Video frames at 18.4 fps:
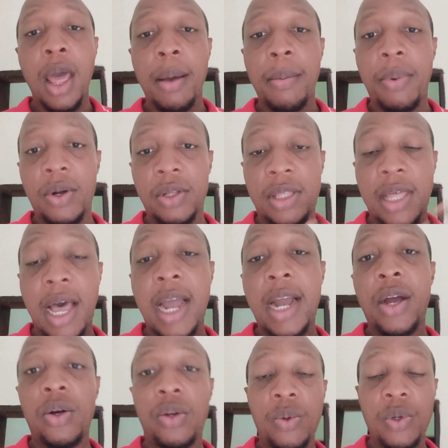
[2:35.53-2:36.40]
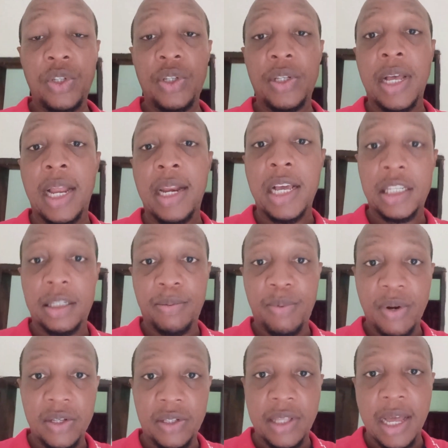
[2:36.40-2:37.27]
But I always use
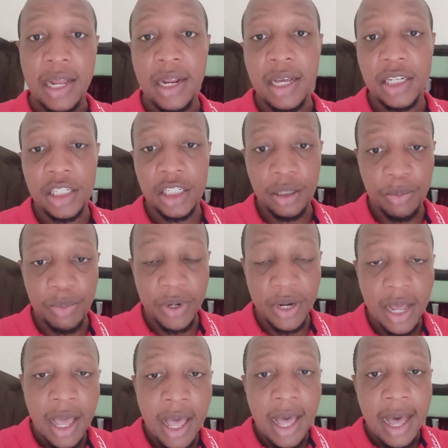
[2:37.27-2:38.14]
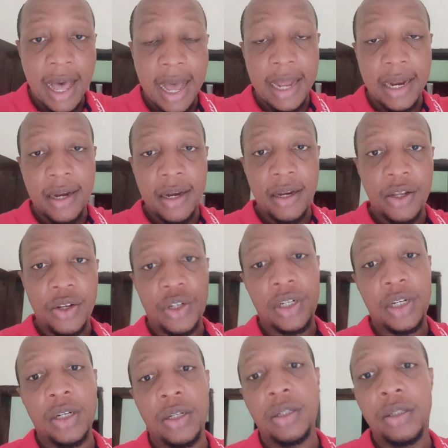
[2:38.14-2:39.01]
AliExpress standard shipping. And if
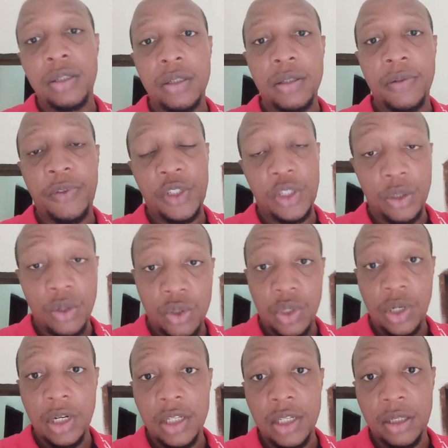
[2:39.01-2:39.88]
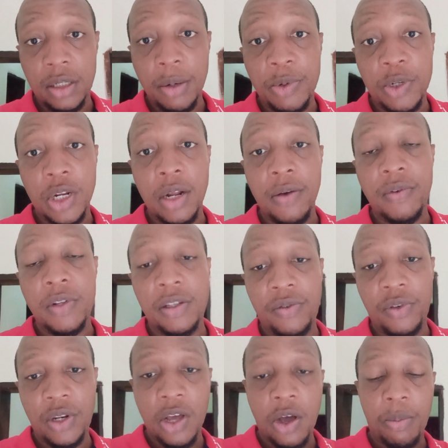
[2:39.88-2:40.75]
you go to the description of
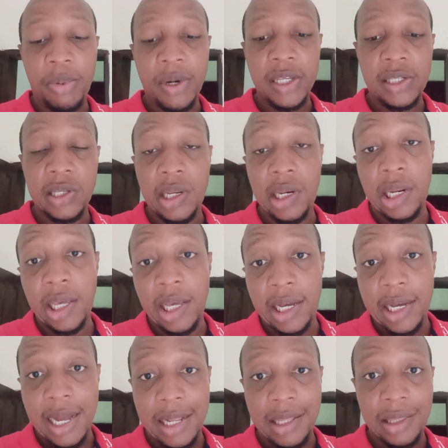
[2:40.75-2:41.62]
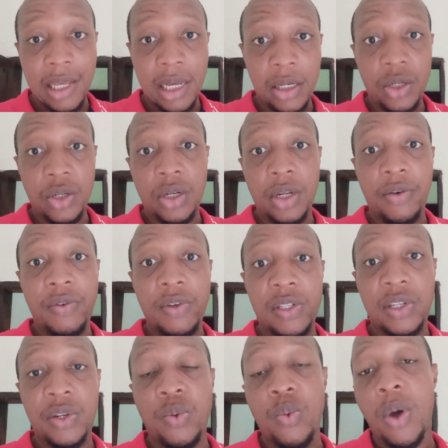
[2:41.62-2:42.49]
this video, I'll place a link and tell you the
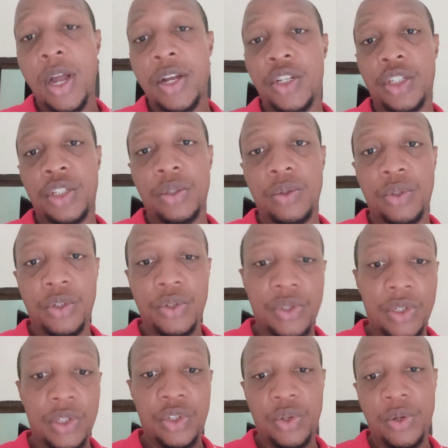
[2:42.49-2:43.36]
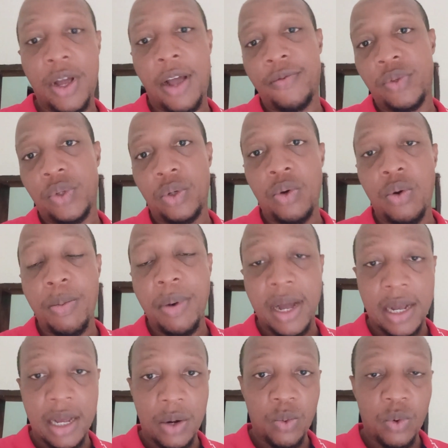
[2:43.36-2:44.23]
reason why you should use it. You have to go
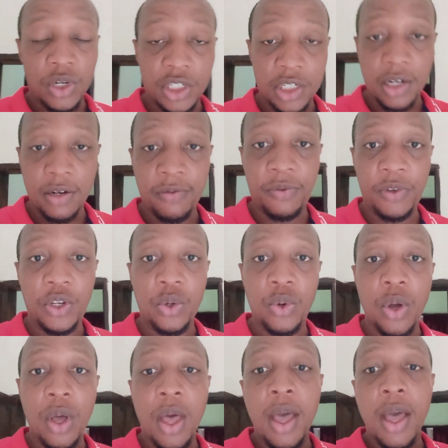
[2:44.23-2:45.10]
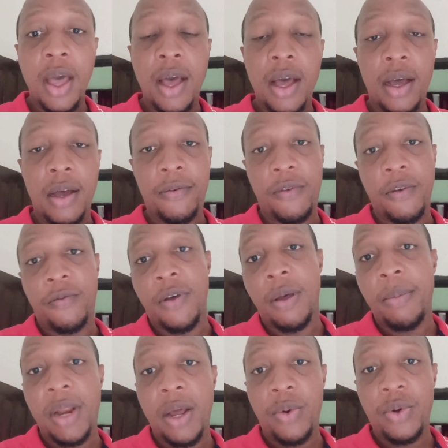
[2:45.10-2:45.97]
back and watch that video. If you're
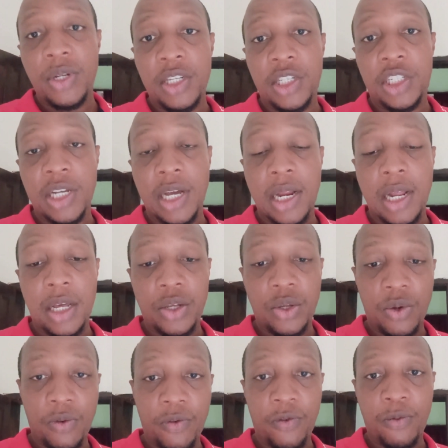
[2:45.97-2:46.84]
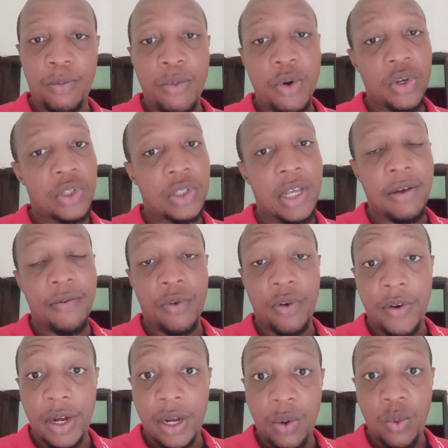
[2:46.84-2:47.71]
familiar with this channel, you must have
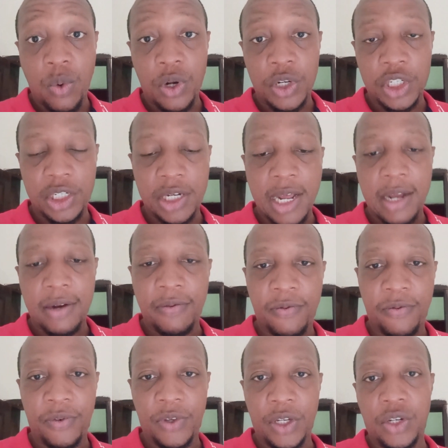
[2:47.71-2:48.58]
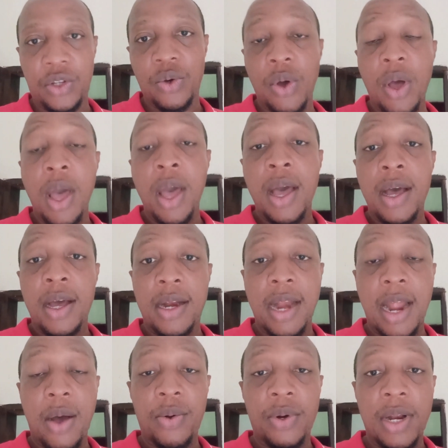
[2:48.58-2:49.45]
already watched that video.
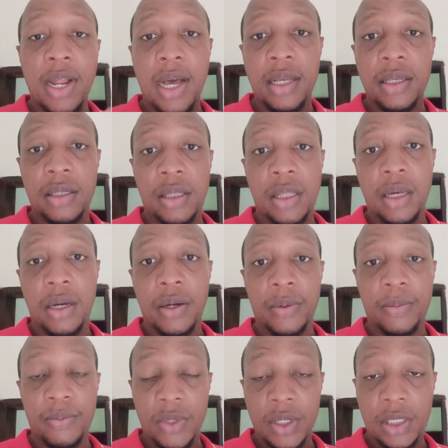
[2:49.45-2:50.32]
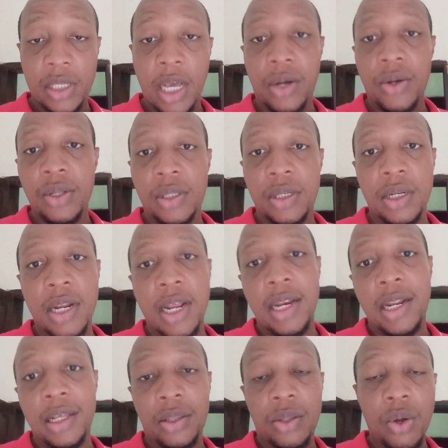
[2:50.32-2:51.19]
Now that's the second thing.
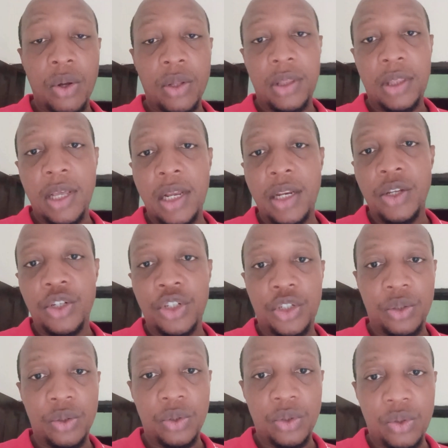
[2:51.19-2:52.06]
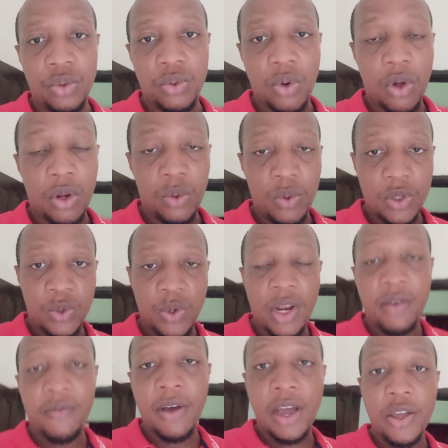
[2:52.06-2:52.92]
Then the third thing you should do, always
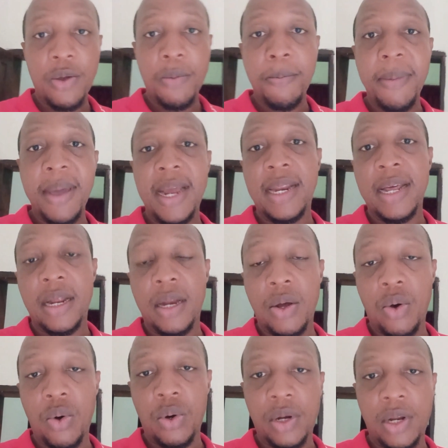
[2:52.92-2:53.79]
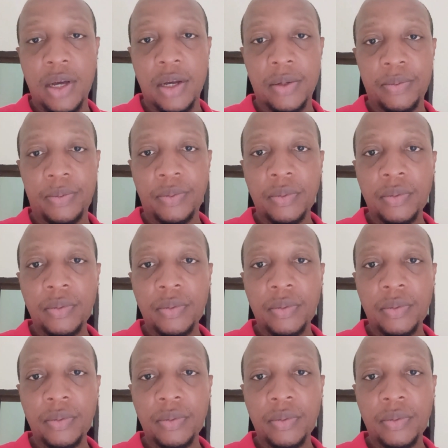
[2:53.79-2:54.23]
whenever you made an order,